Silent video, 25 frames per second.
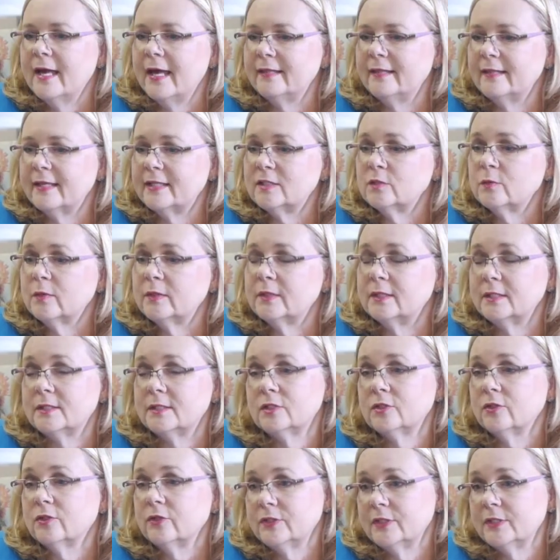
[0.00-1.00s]
And that's what
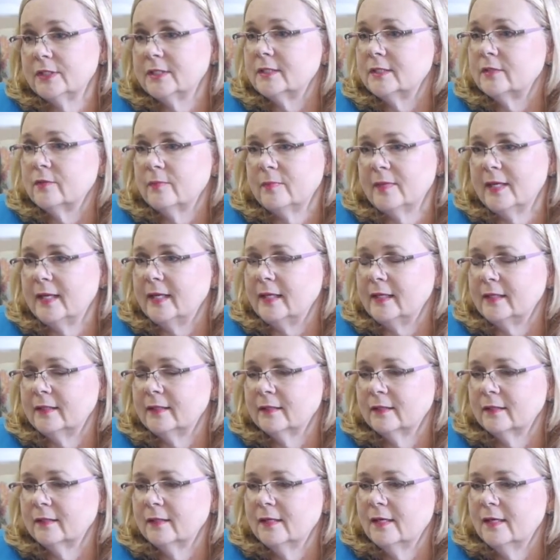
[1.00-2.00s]
this church is to me.
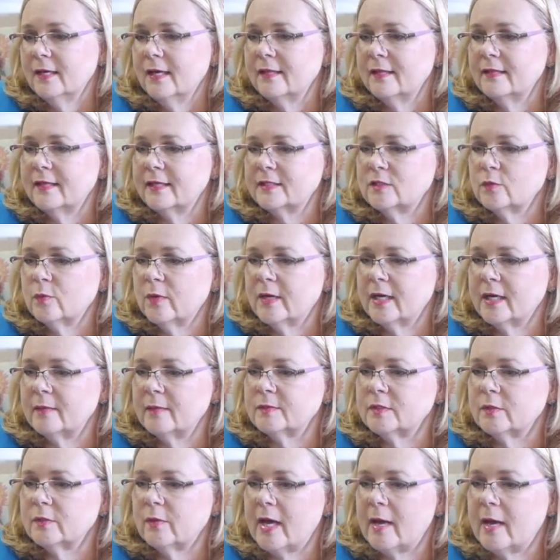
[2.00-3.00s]
That's why
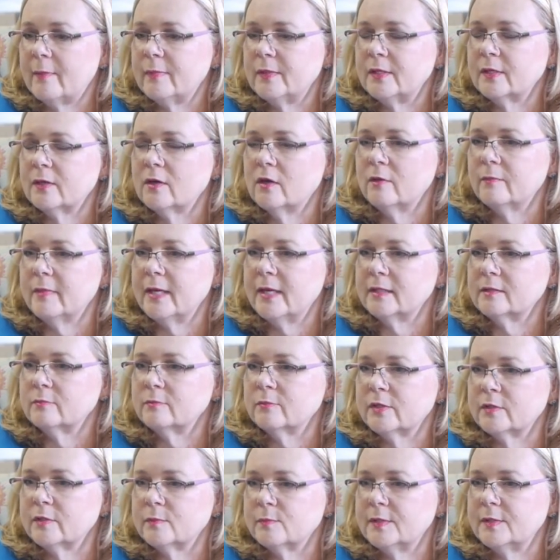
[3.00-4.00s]
I'm so happy to call
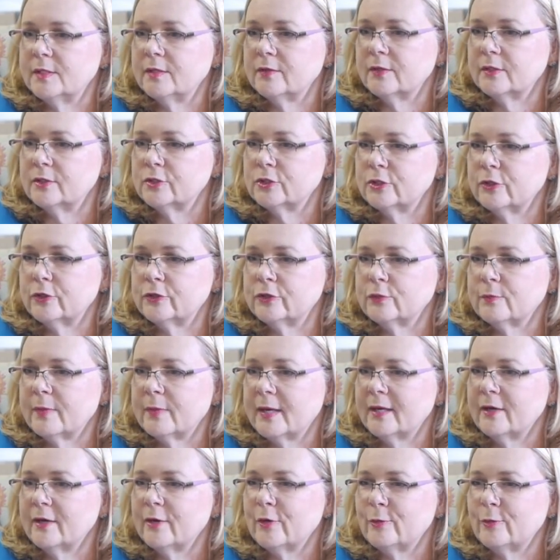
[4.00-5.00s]
Maitland Presbyterian Church
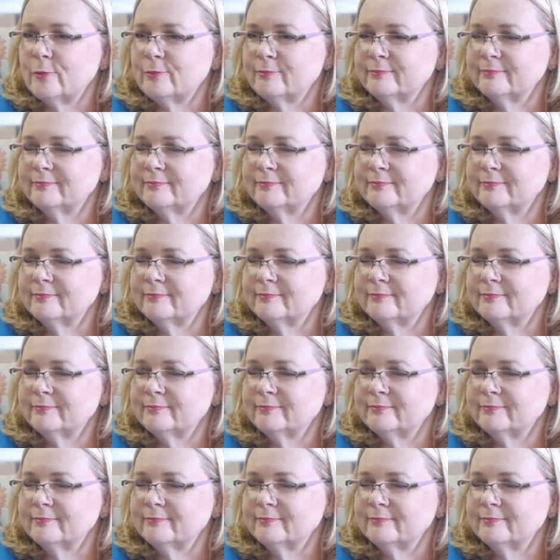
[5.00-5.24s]
my home.